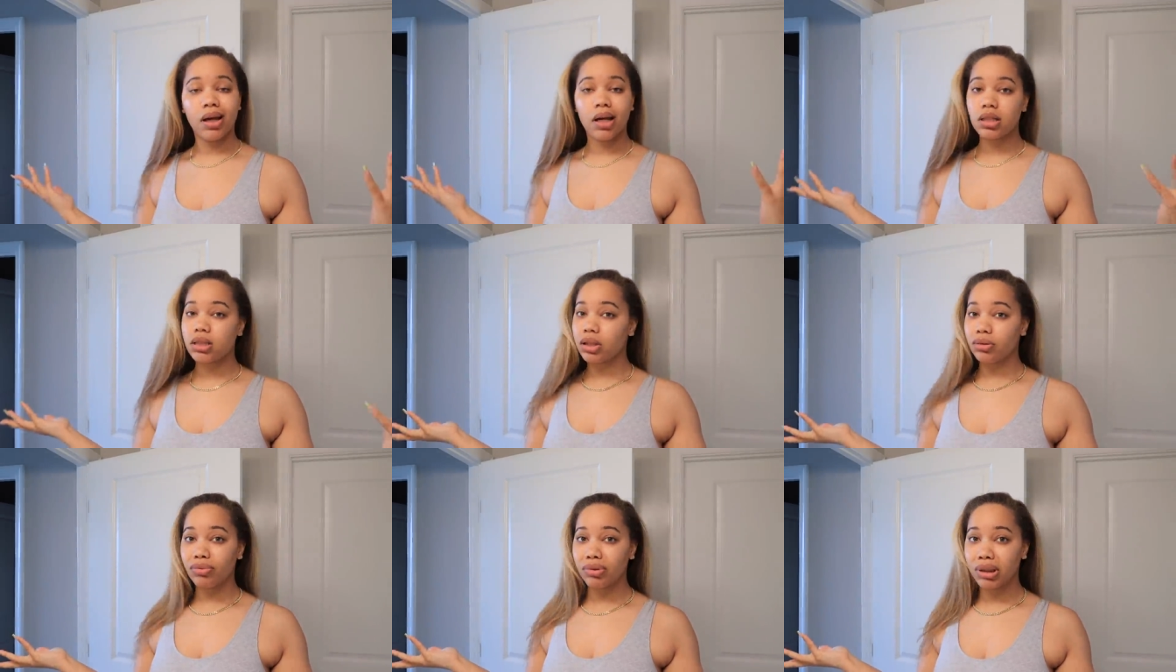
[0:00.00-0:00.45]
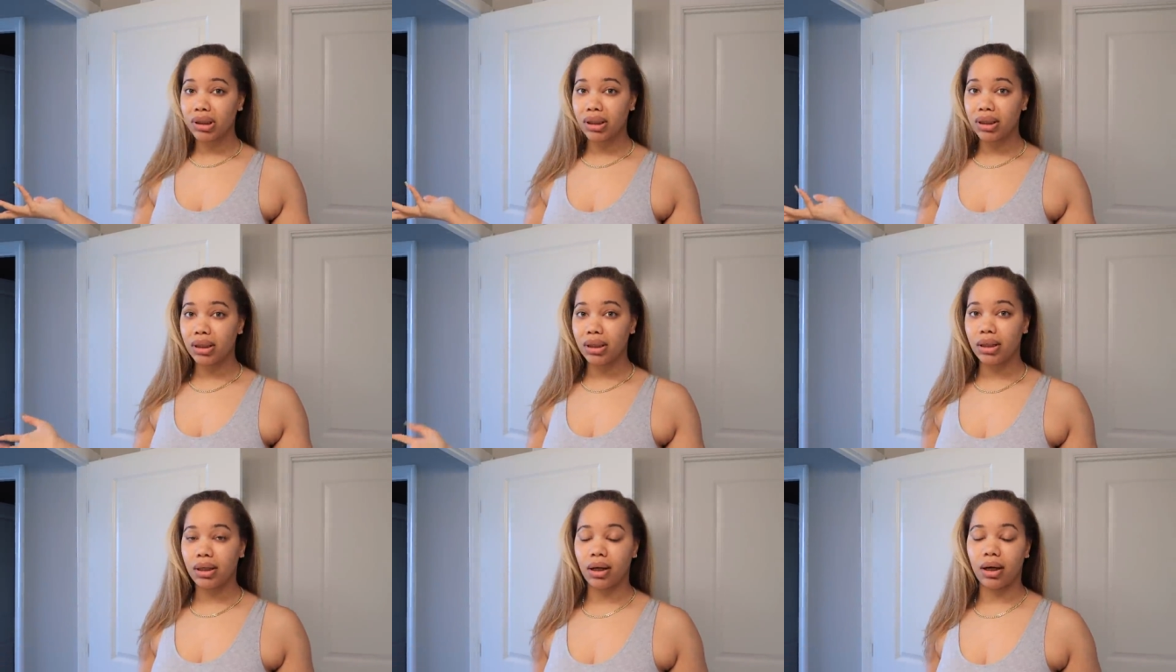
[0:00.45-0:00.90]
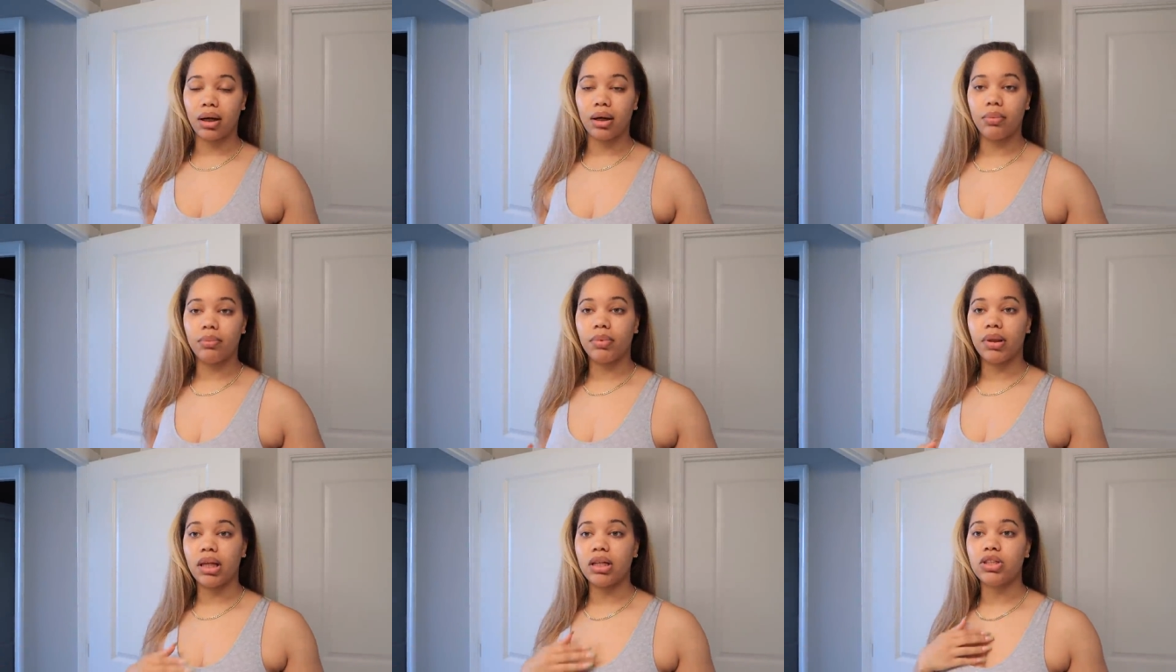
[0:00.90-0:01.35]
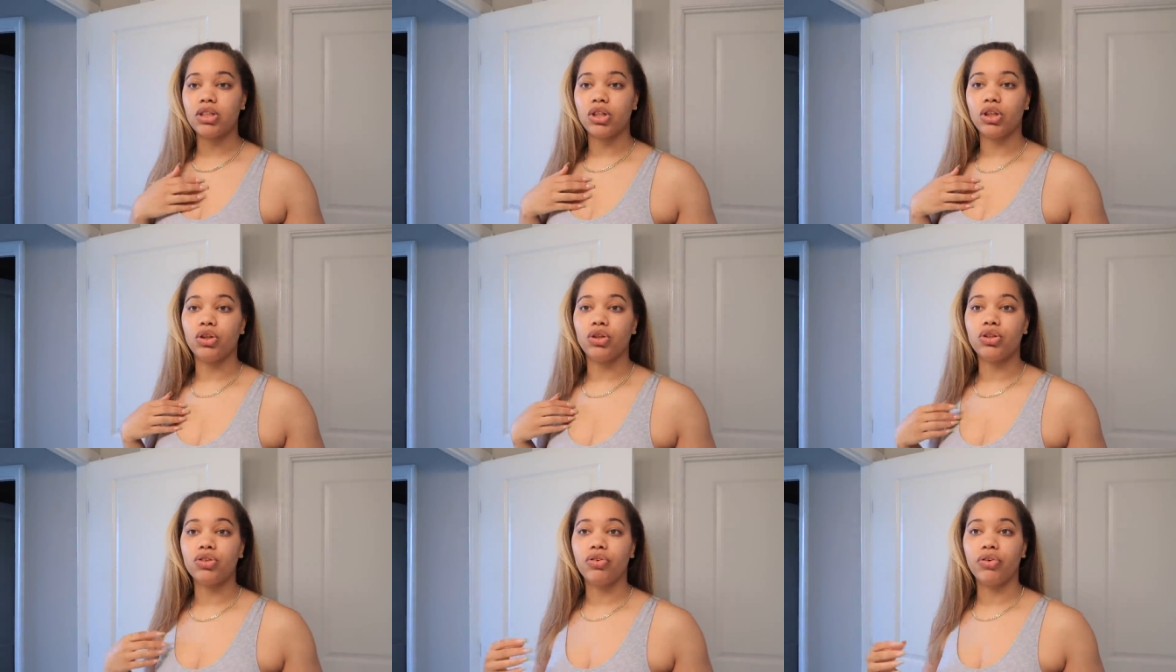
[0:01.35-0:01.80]
it's a really good um thing to
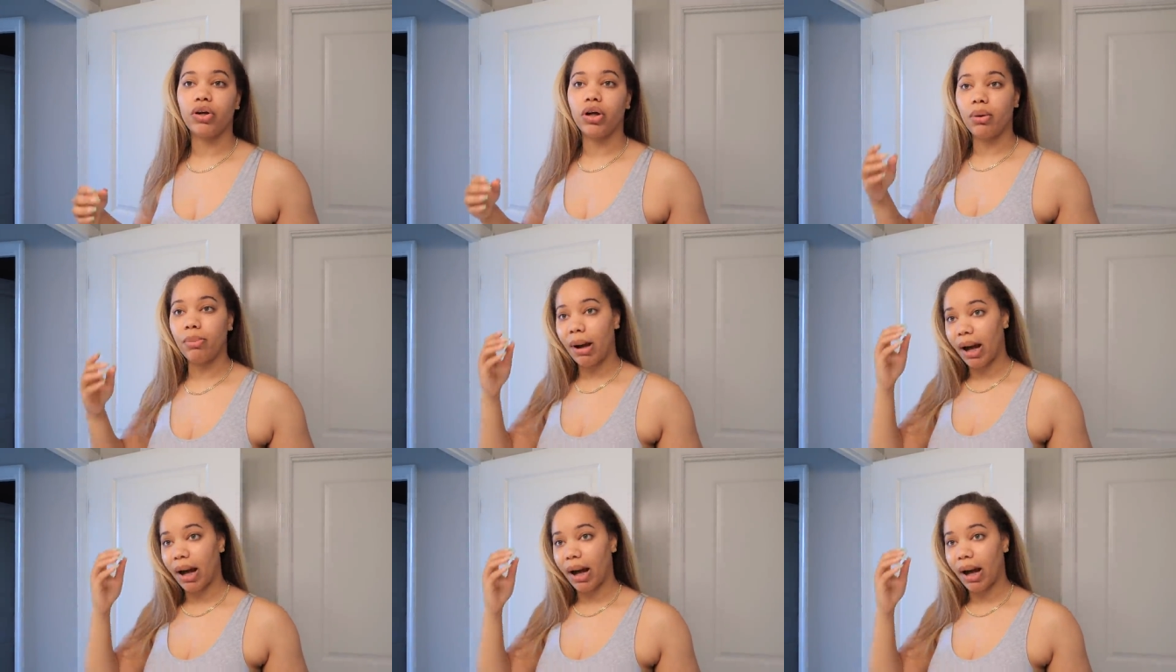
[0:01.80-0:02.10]
use for your